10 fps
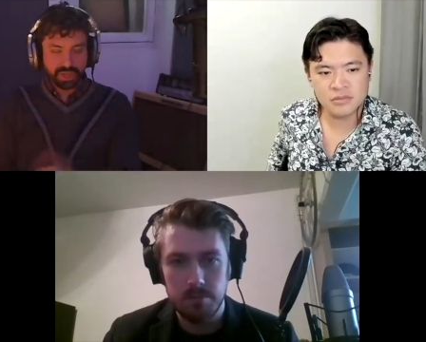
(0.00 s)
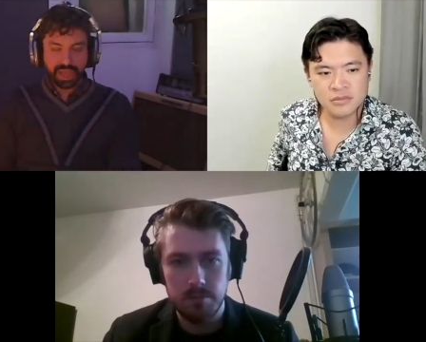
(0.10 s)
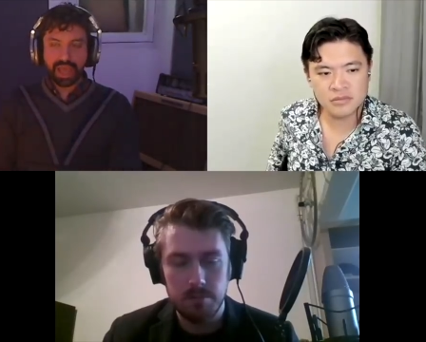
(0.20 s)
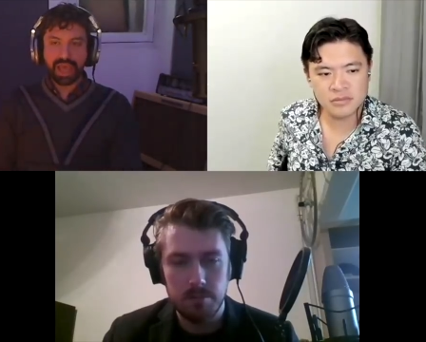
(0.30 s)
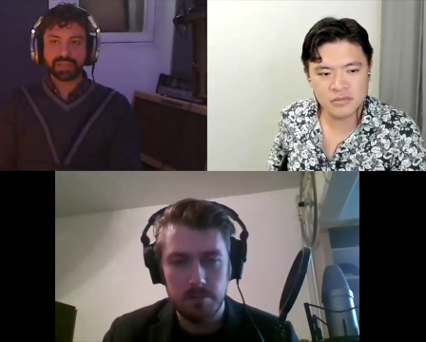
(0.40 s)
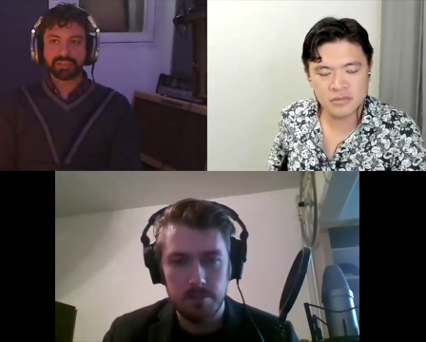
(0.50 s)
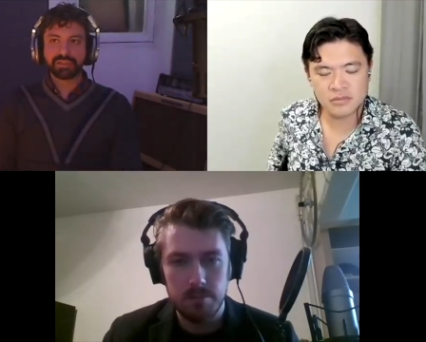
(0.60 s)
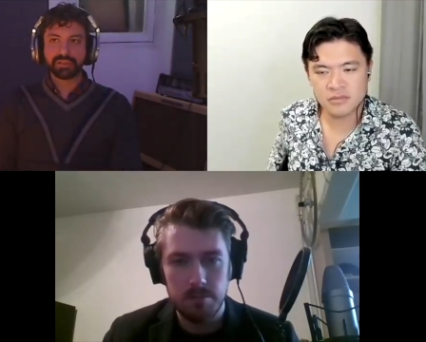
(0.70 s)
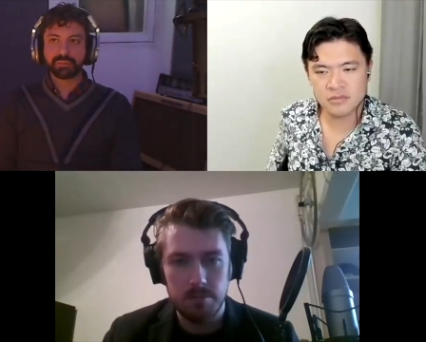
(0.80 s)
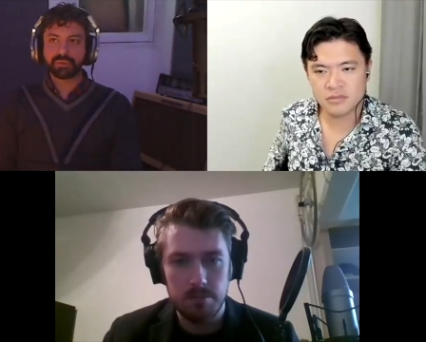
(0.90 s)
Speaker 1: And
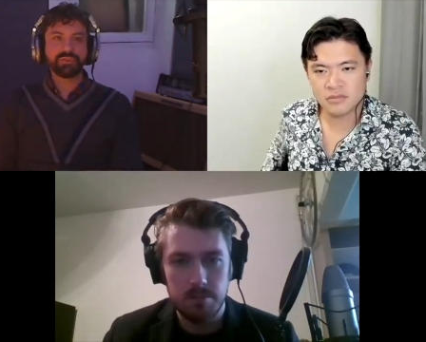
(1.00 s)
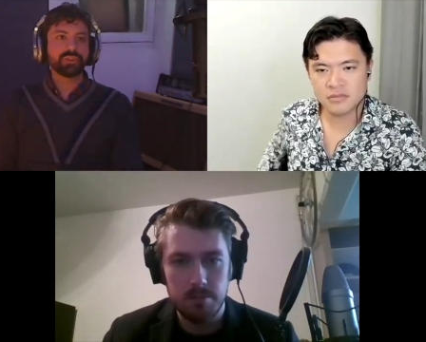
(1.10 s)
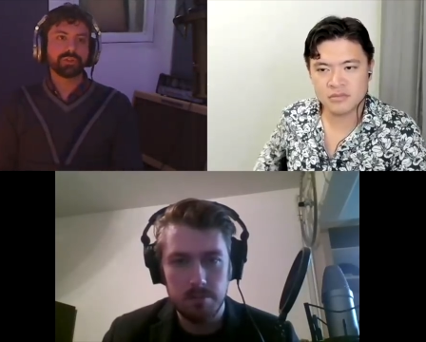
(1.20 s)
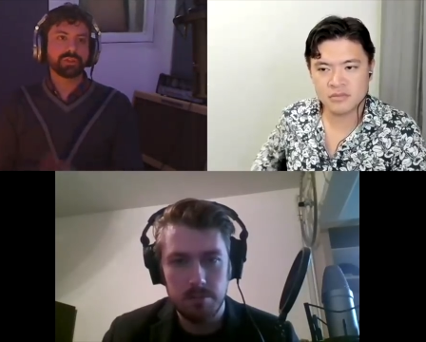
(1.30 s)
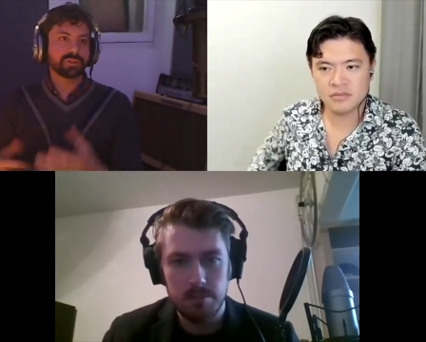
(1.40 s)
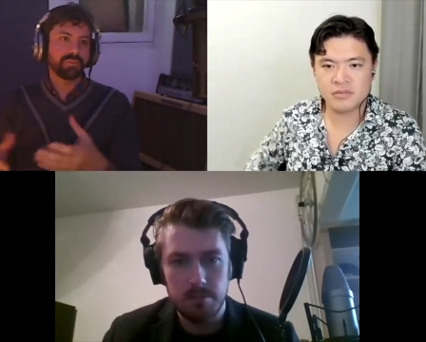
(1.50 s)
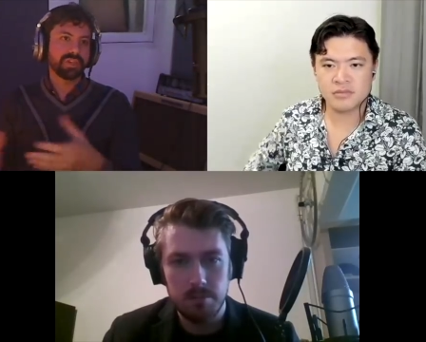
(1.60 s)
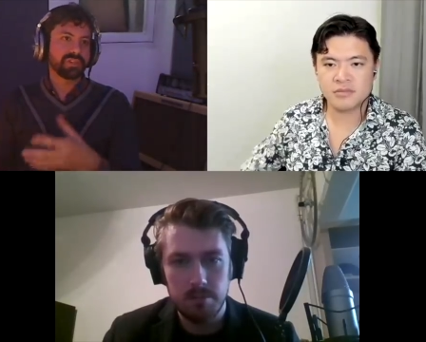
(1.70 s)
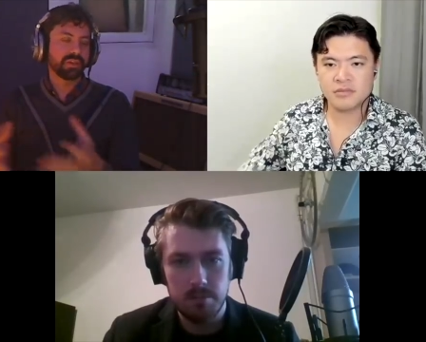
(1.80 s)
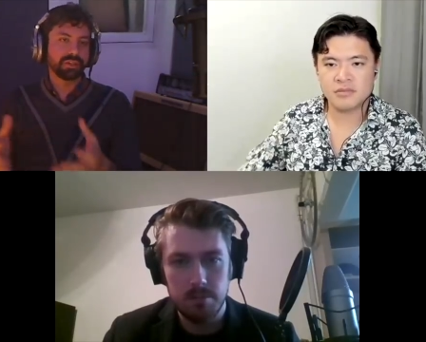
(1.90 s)
the provisioners
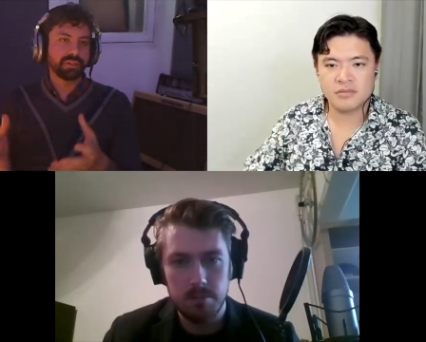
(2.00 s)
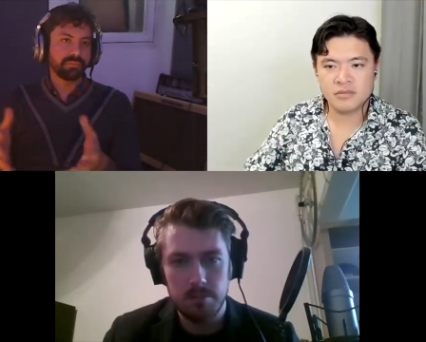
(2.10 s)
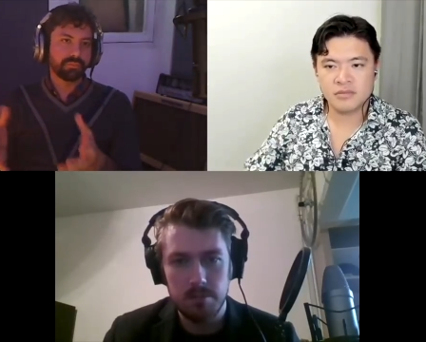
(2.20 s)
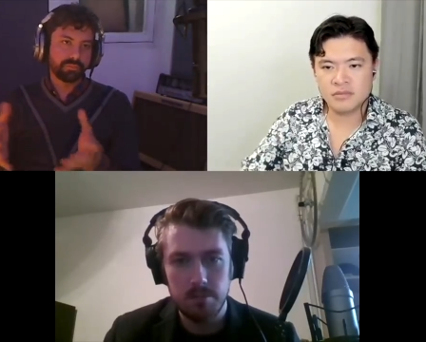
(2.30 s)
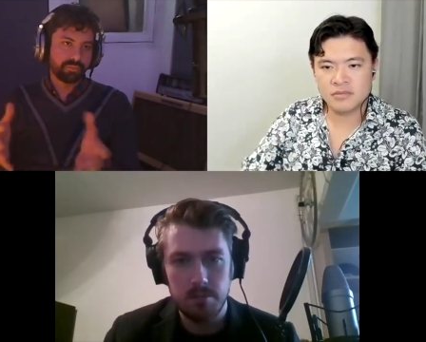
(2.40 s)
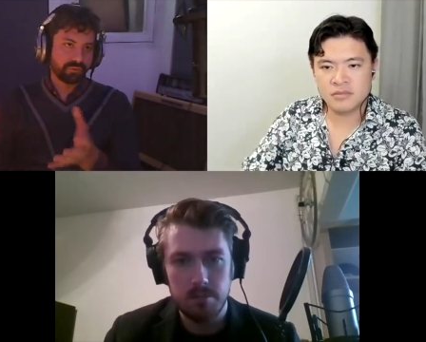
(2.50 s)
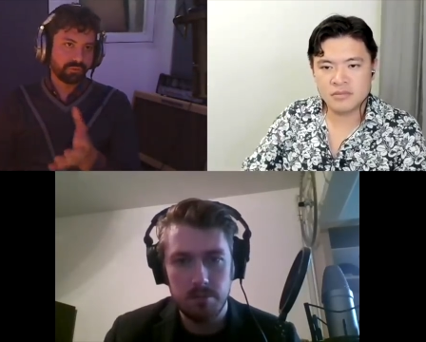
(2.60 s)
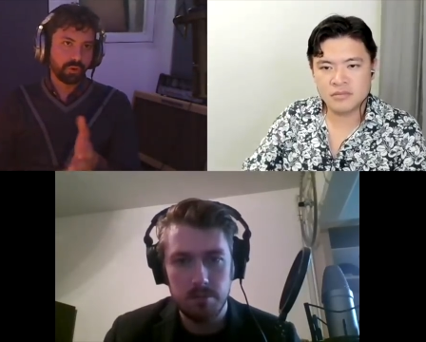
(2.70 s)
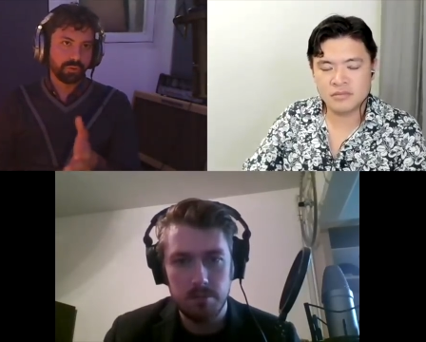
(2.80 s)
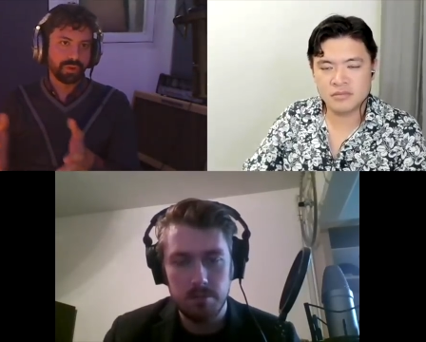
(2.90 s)
basically
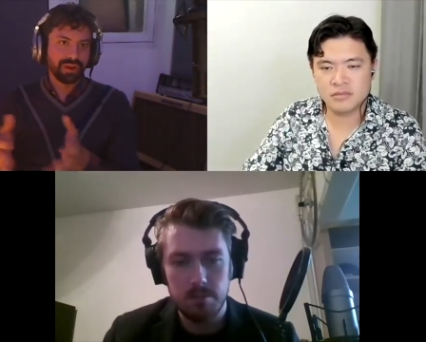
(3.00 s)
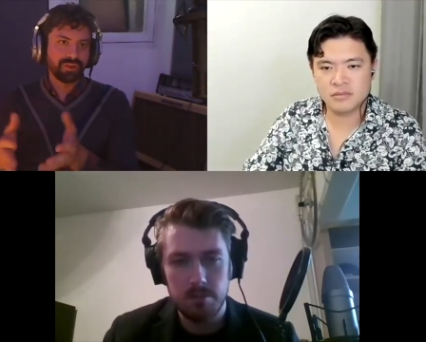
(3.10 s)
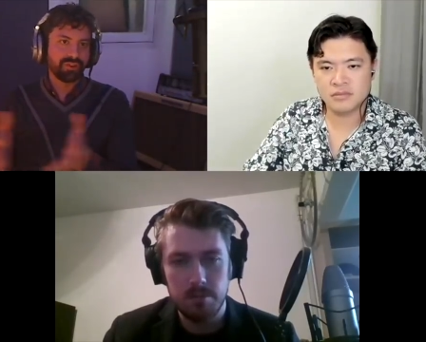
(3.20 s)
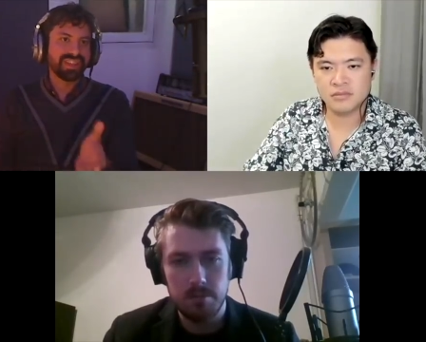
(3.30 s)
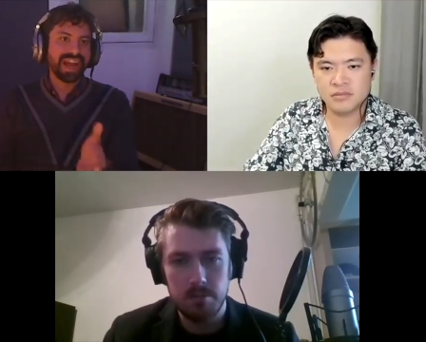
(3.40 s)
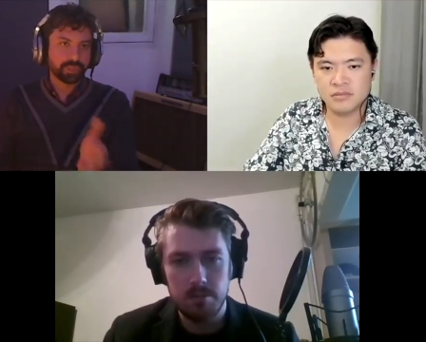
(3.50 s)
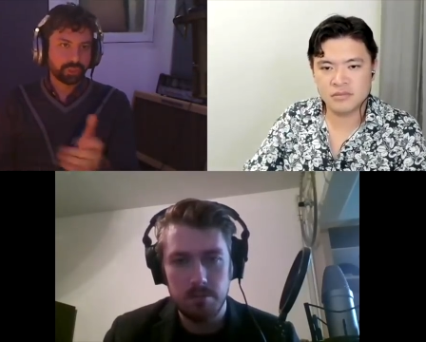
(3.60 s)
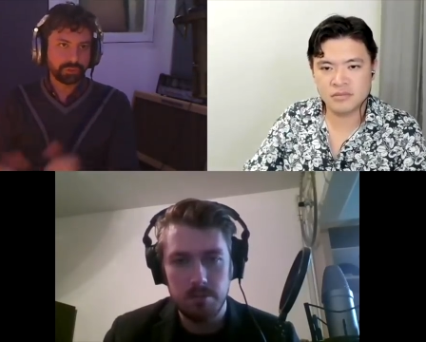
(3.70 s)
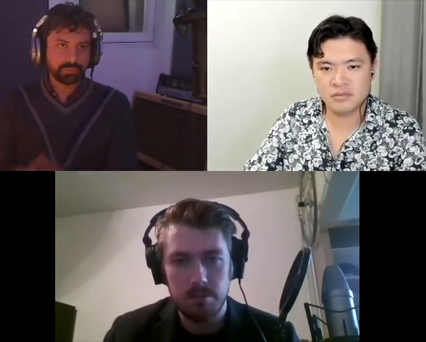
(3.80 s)
perform a reduction.